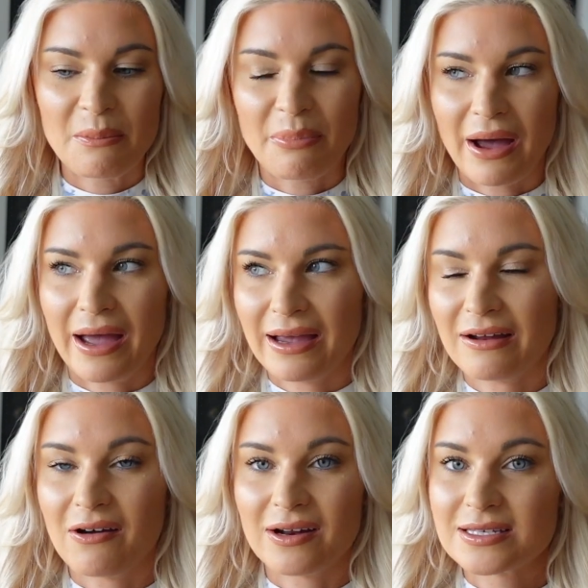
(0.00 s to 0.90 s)

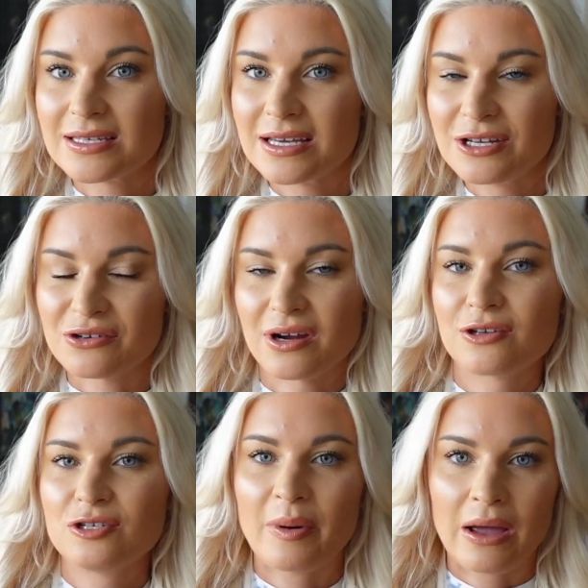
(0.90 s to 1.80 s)
But honestly, during
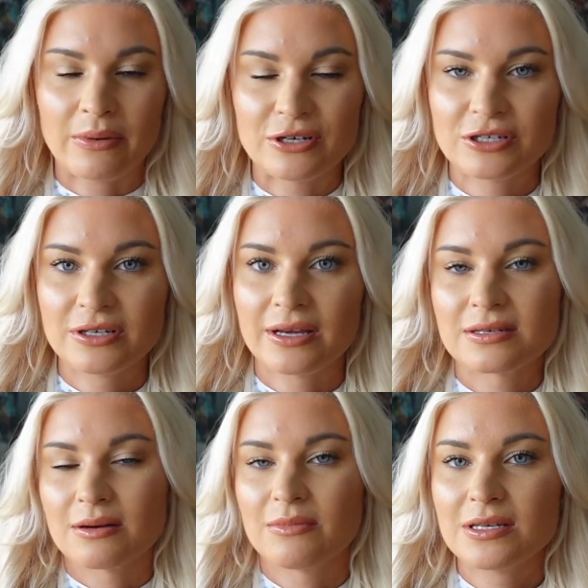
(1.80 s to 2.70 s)
the Dubai winter, like
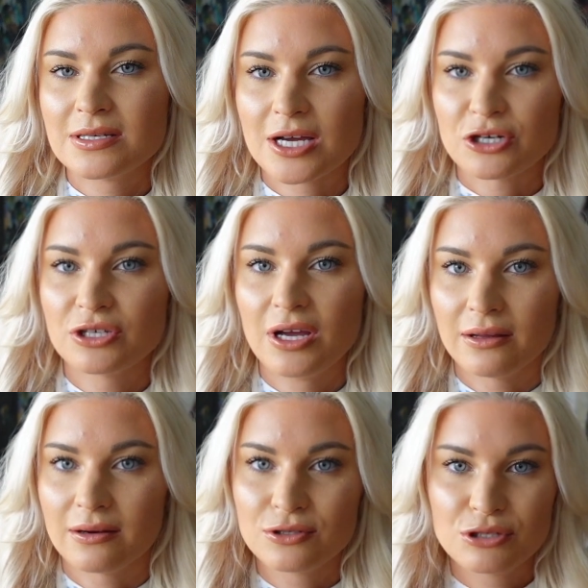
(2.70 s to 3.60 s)
some days it's actually a
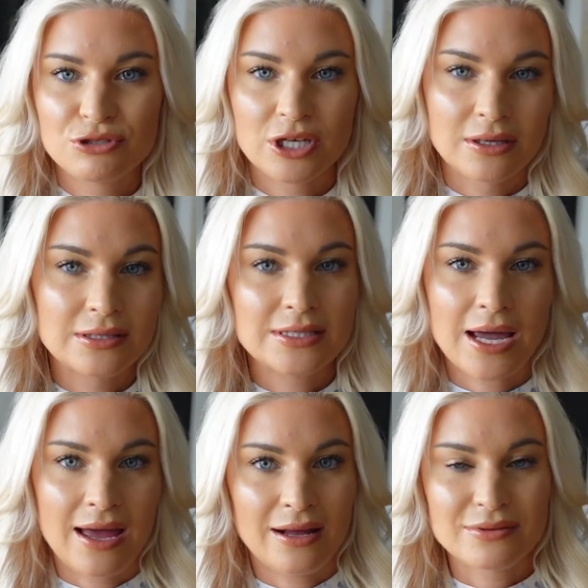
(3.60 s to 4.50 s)
little too chilly to
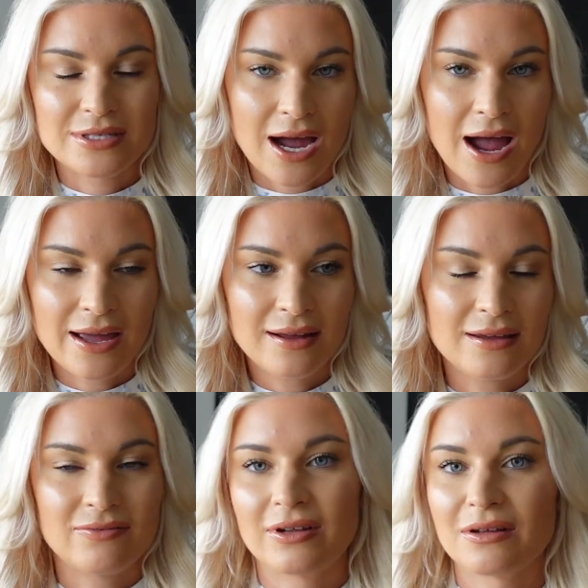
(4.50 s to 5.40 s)
tan outside,
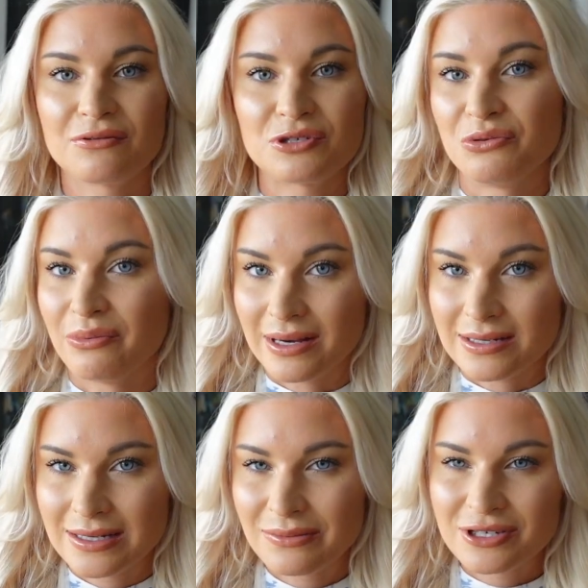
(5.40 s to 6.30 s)
even a little too
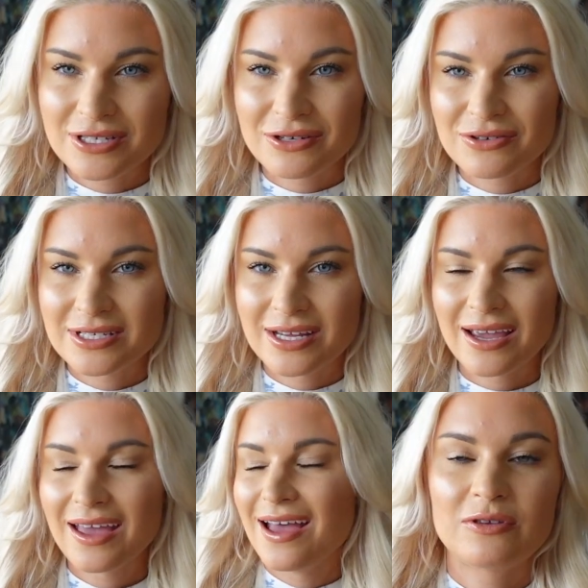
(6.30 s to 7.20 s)
windy, which is
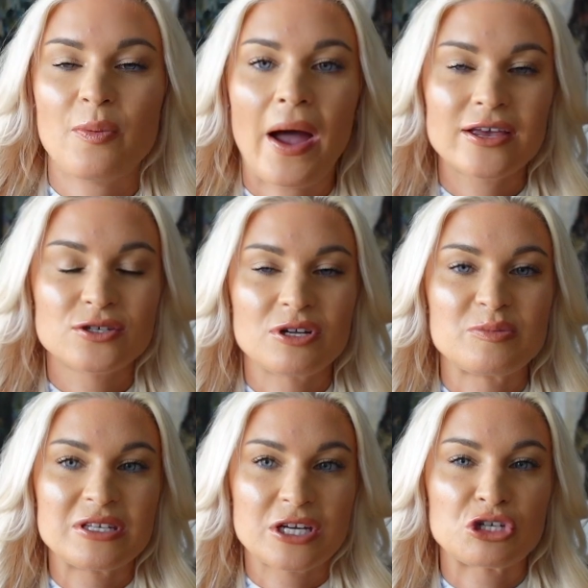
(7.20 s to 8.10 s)
interesting. Dubai is known as
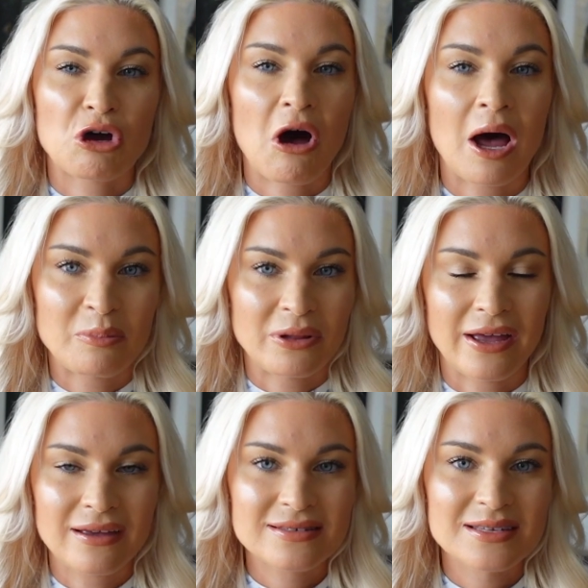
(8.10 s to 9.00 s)
being such a hot
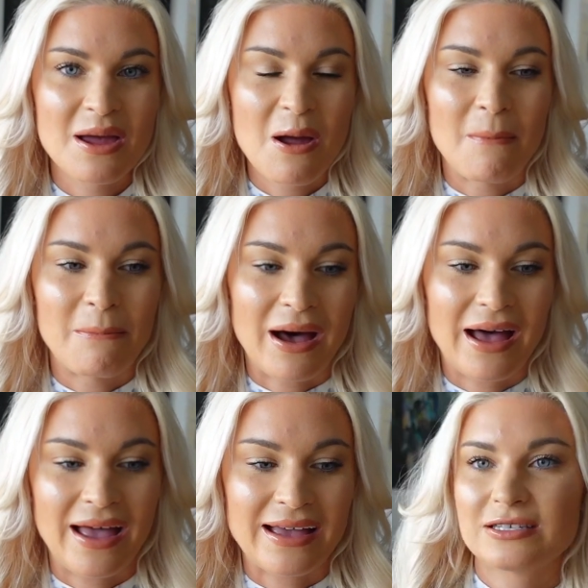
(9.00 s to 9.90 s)
place,
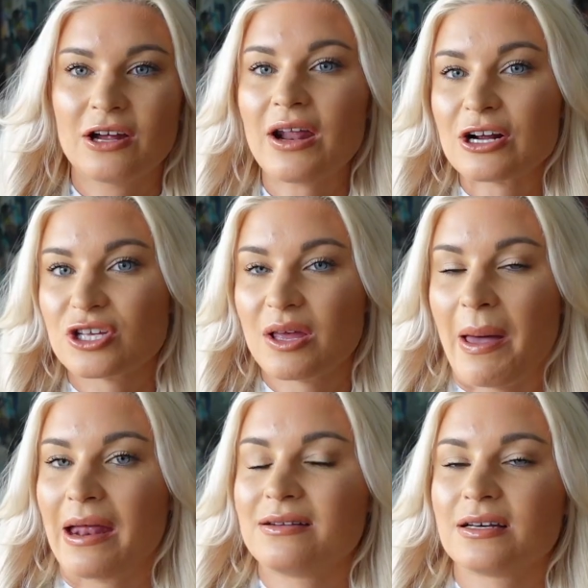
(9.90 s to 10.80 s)
but it's not actually that
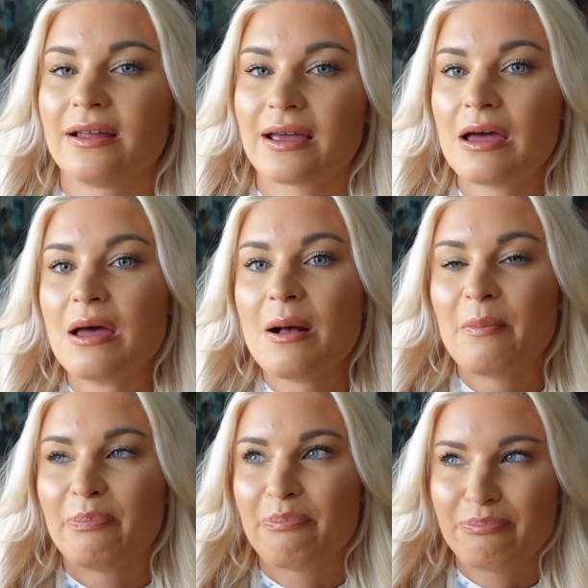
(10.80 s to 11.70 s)
bad until like
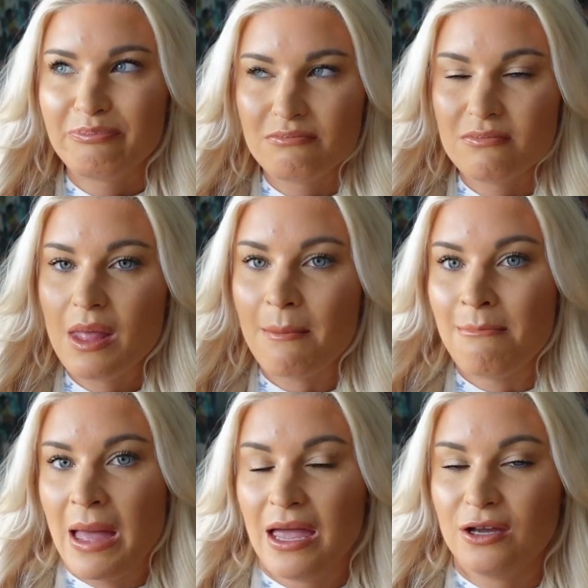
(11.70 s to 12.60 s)

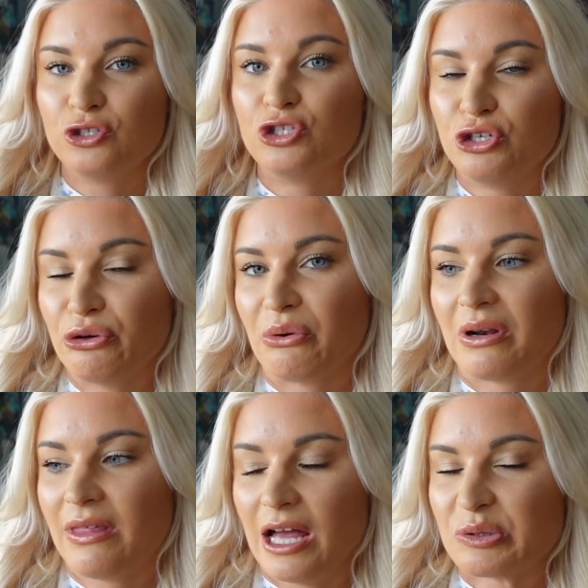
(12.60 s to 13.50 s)
May,
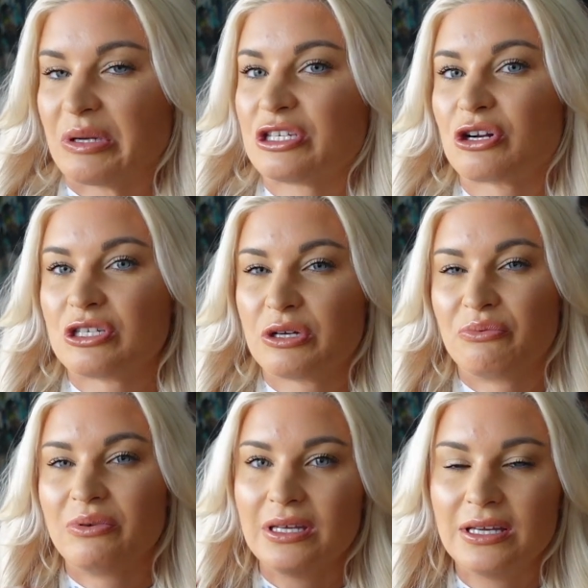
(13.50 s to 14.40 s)
June. That's when it starts to
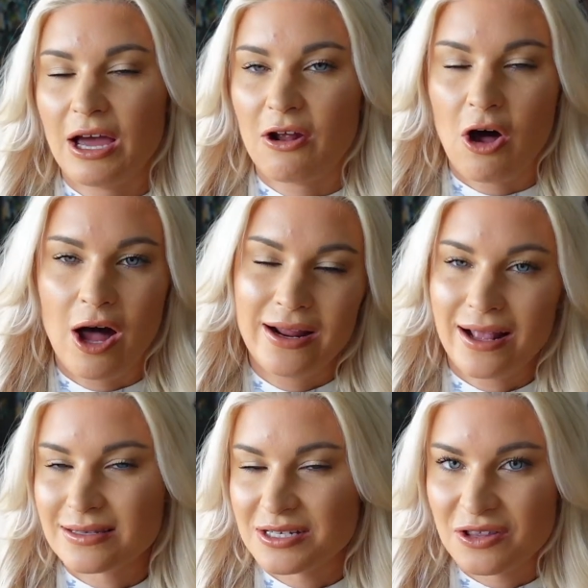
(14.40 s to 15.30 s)
really get hot. It
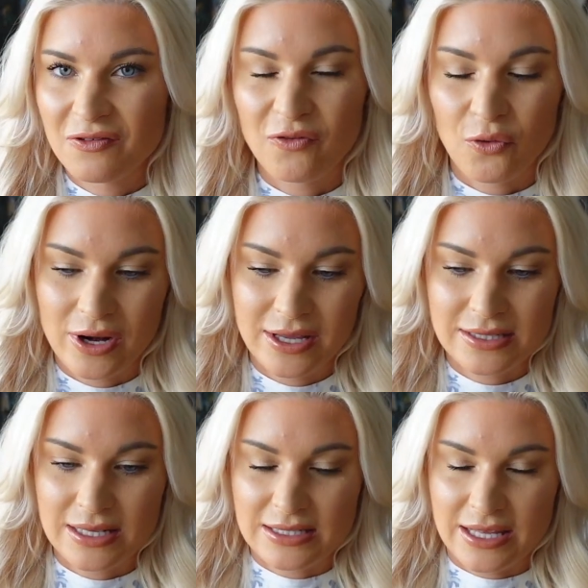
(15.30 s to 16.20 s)
gets into the
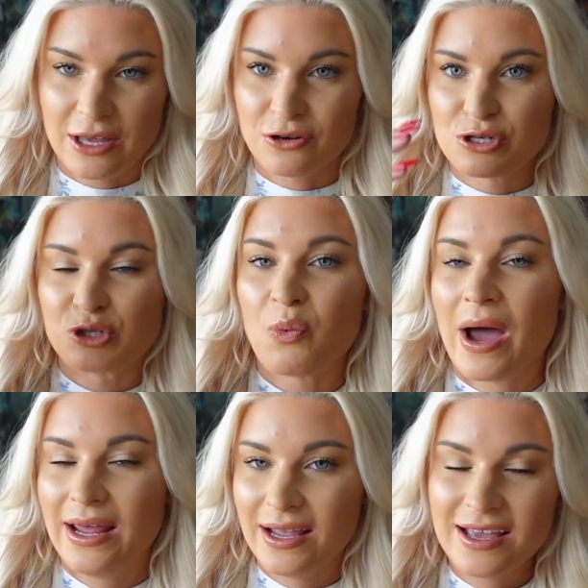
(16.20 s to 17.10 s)
40s. It's like you're
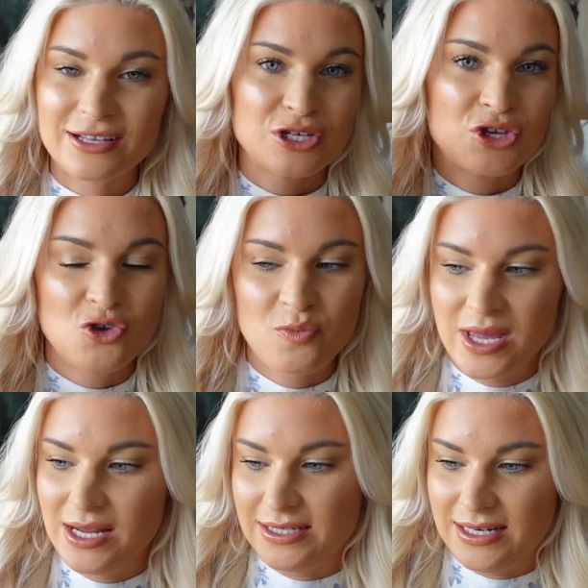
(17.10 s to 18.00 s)
sweating, it's
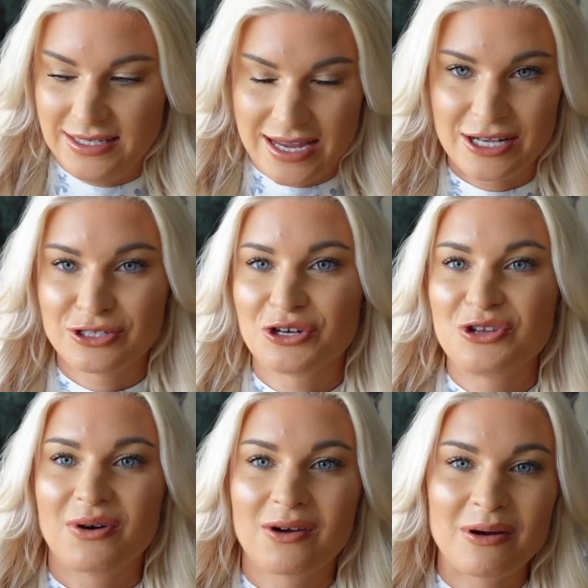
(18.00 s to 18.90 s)
humid, it's a disaster.
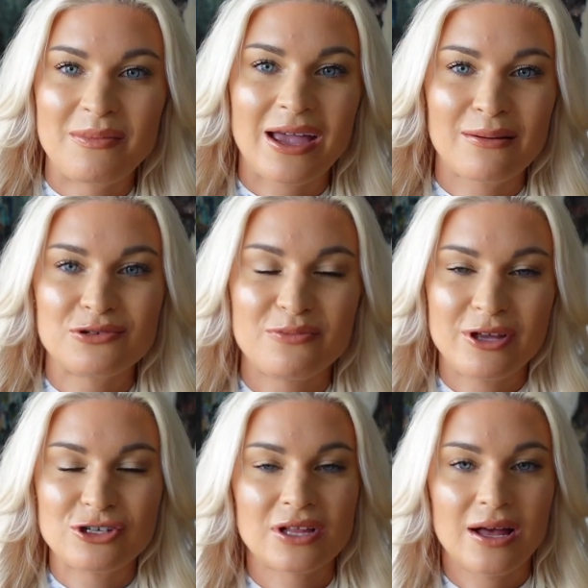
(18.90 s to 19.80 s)
You want to wear makeup to a
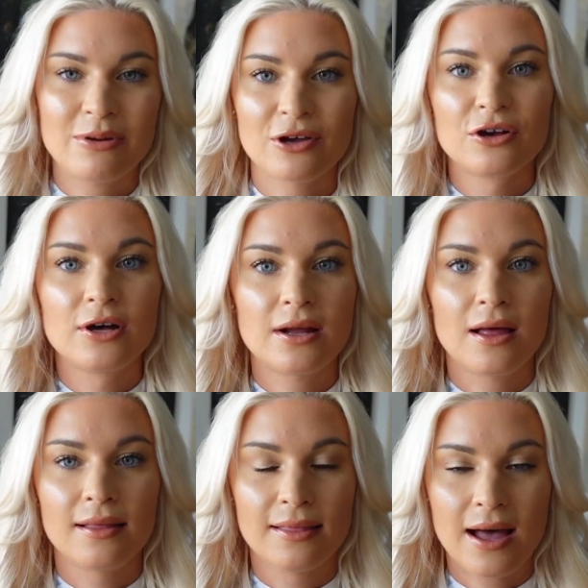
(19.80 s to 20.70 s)
beach club?
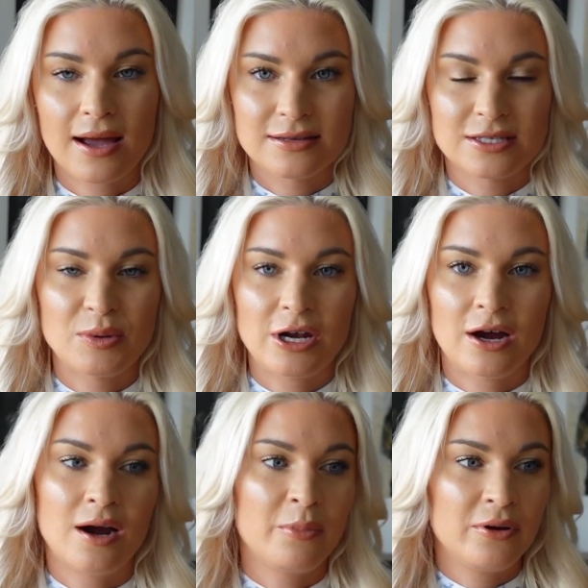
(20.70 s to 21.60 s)
Good luck,
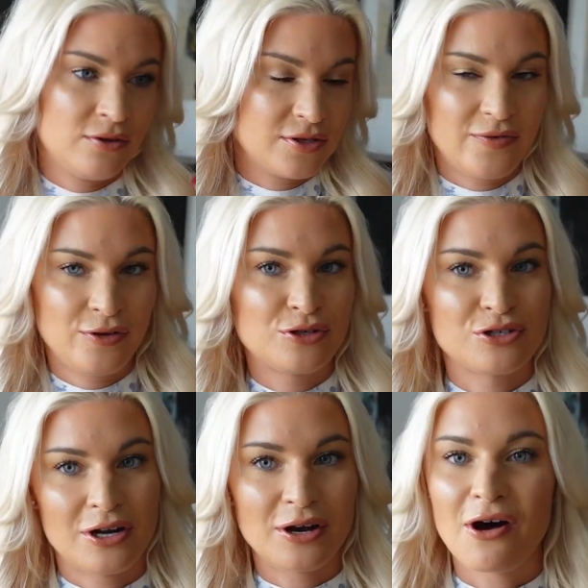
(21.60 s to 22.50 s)
sweetheart. Put those
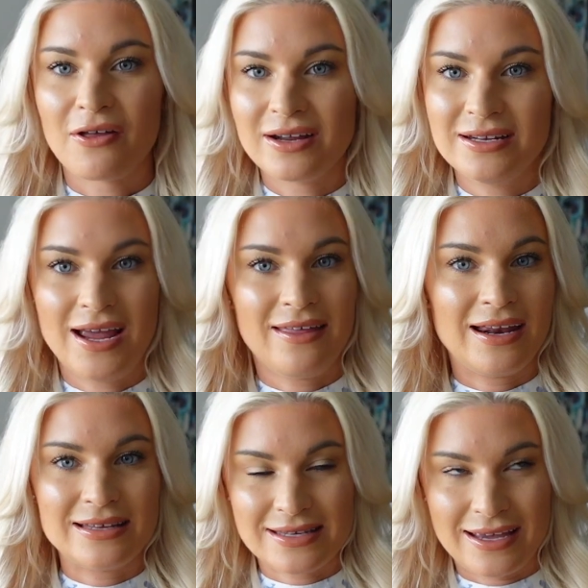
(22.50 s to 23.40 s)
filters on and call it a day.
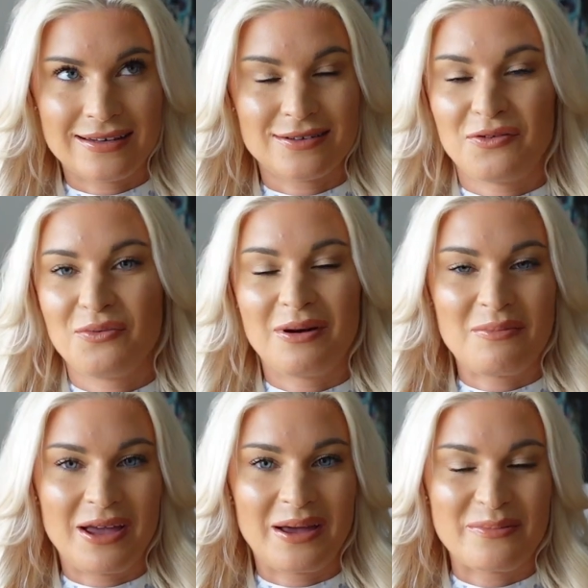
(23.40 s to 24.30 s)
That is it if you want
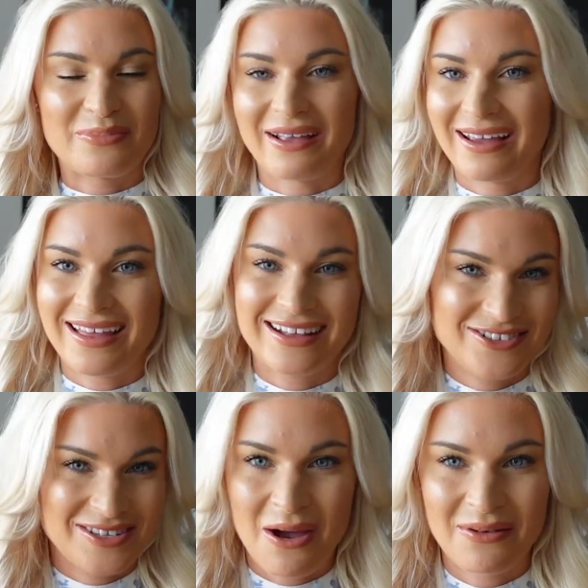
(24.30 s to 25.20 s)
makeup. Like, that's
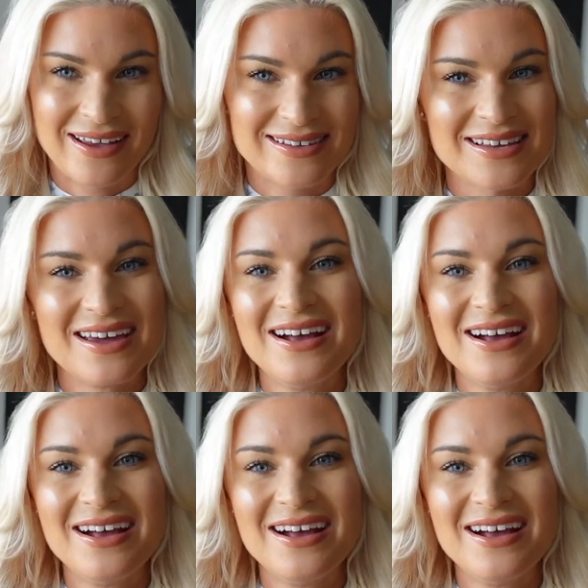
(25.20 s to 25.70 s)
just how it is.